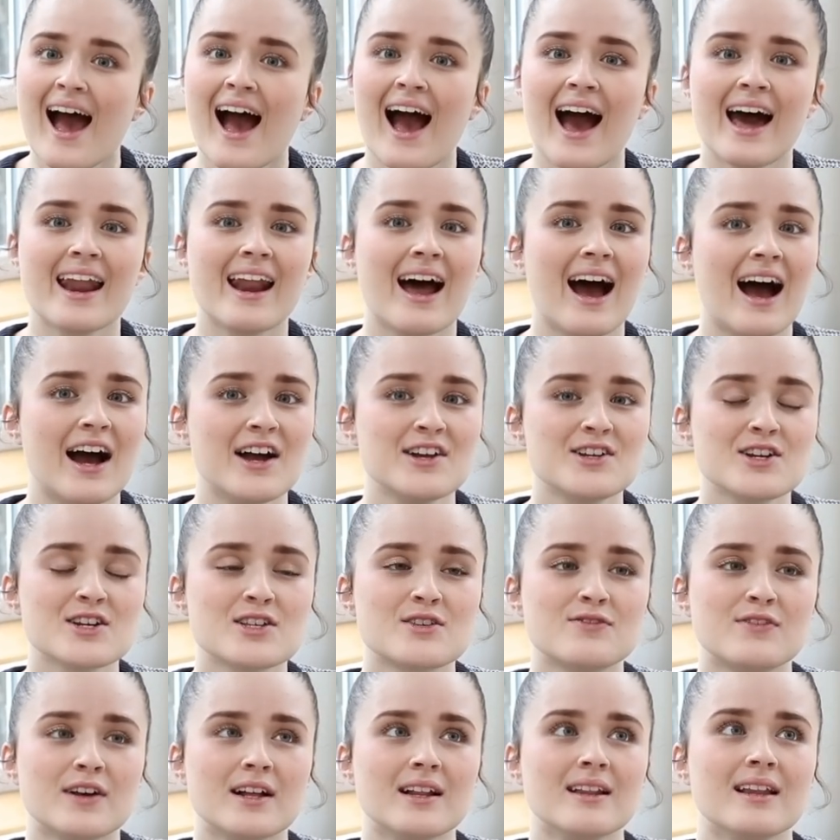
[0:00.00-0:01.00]
and I
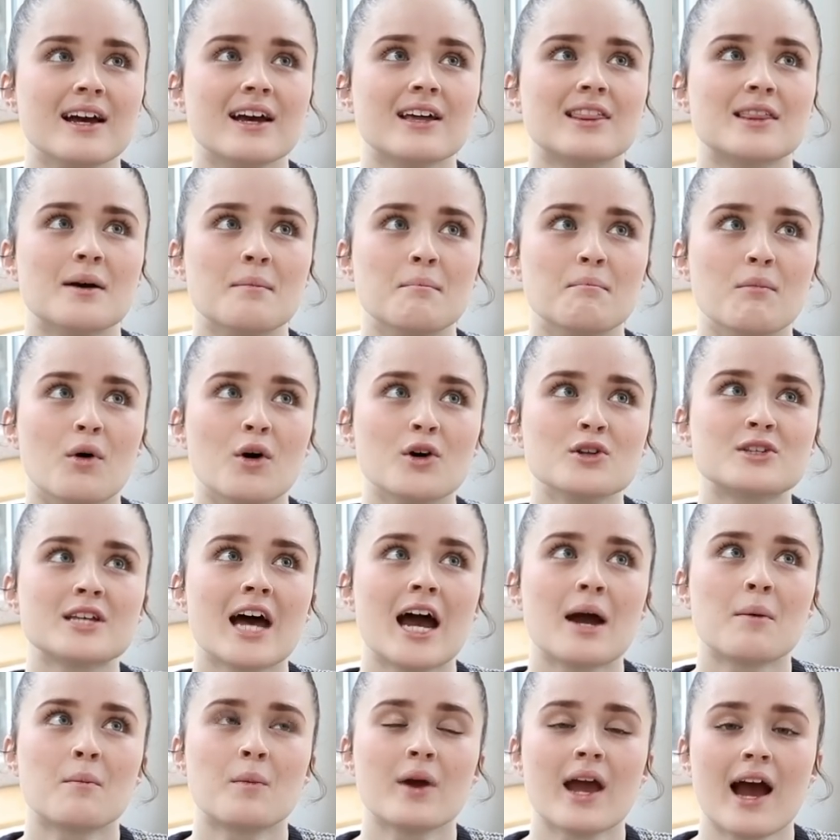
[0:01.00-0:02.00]
just feel like the more
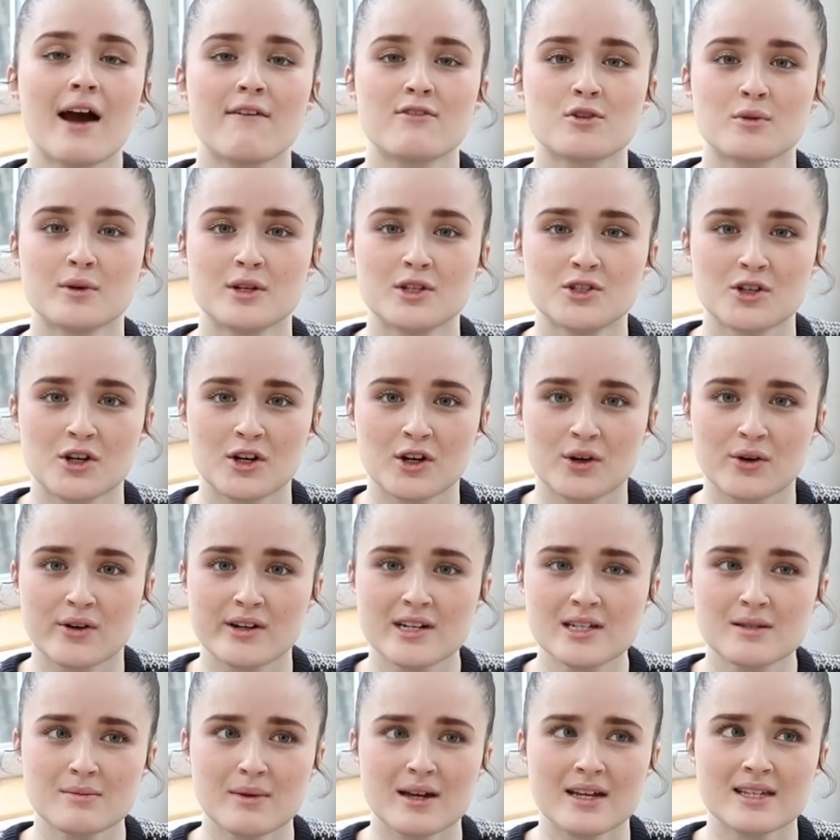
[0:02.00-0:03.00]
time we have to enjoy
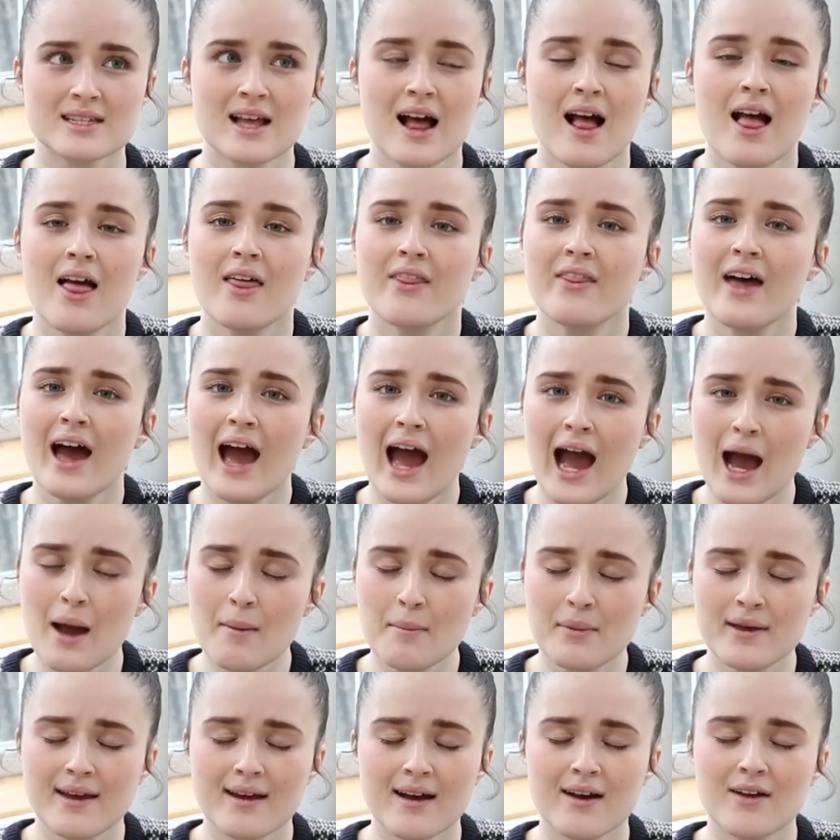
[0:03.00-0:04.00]
Christmas, the
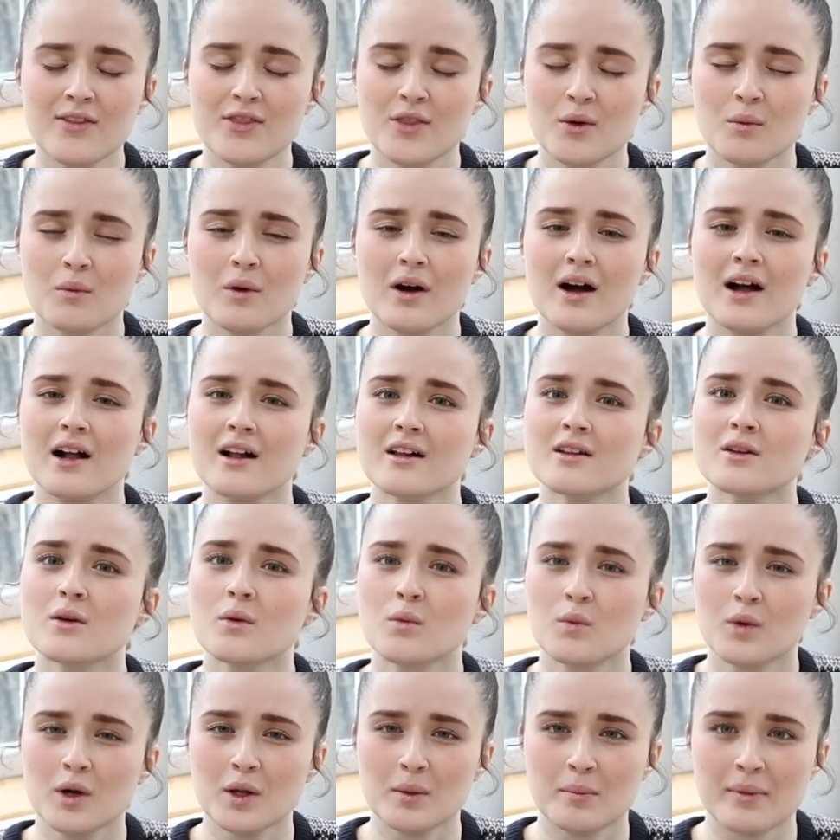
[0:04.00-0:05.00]
happier the
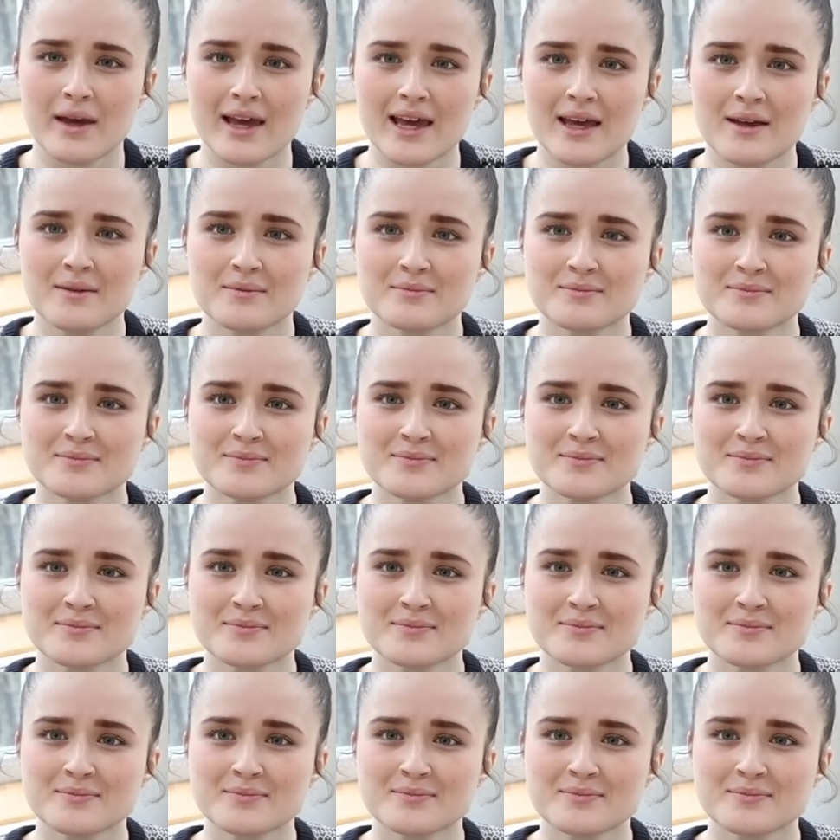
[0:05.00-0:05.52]
world will be.